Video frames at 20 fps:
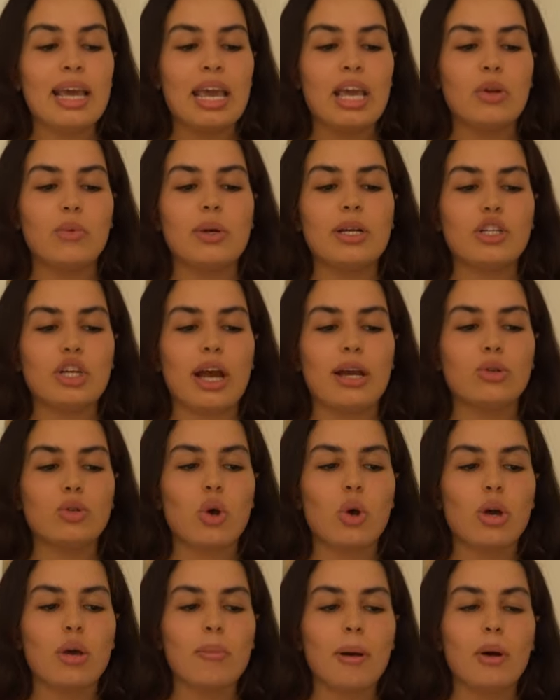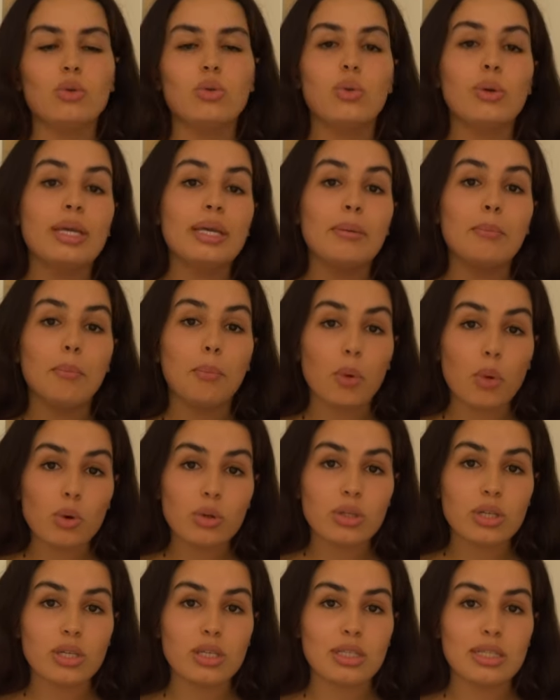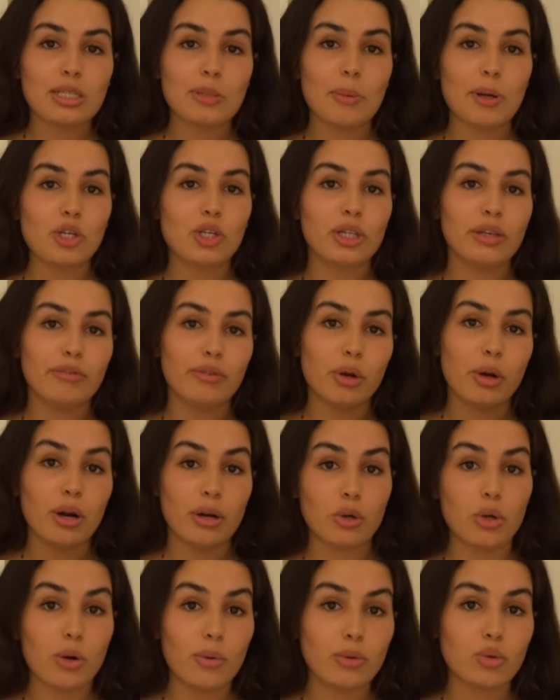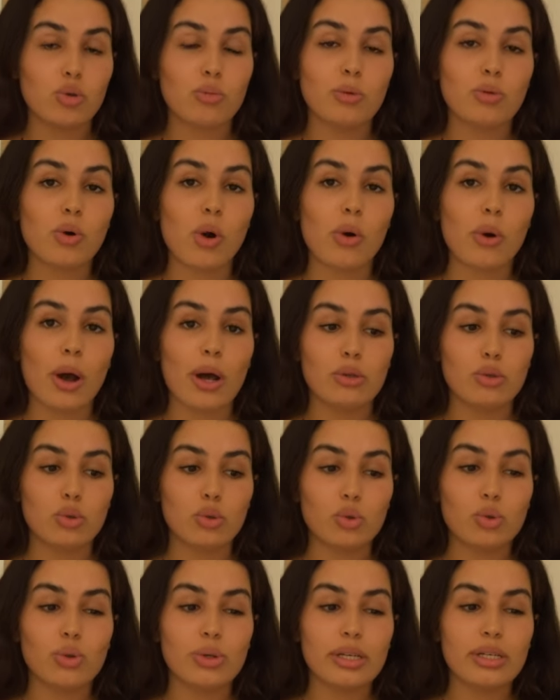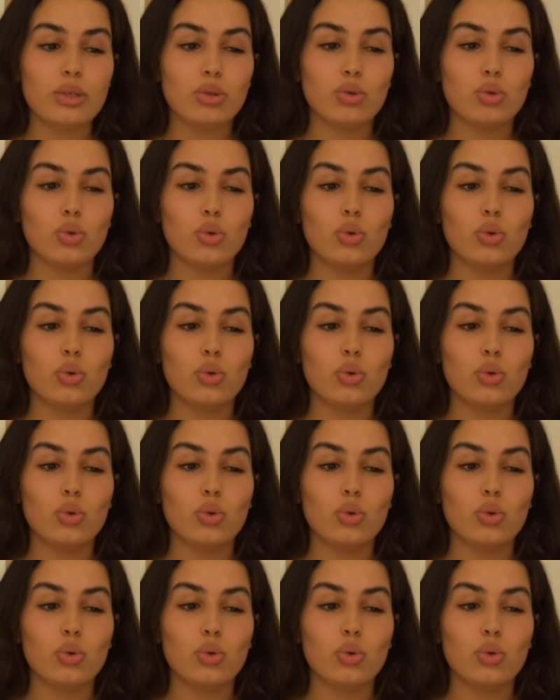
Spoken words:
in which I talk about the importance, especially if you are going to Morocco as a tourist,